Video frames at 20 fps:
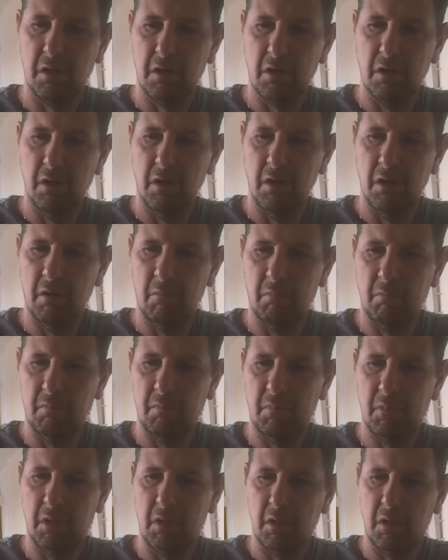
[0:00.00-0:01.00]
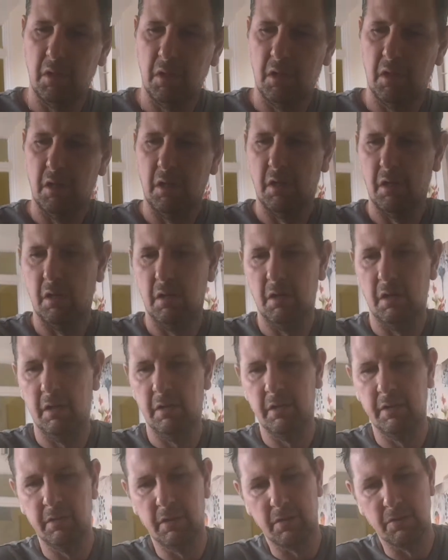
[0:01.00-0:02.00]
And
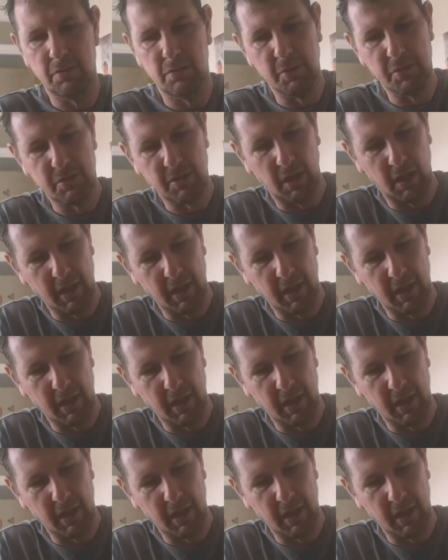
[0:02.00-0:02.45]
then you can switch the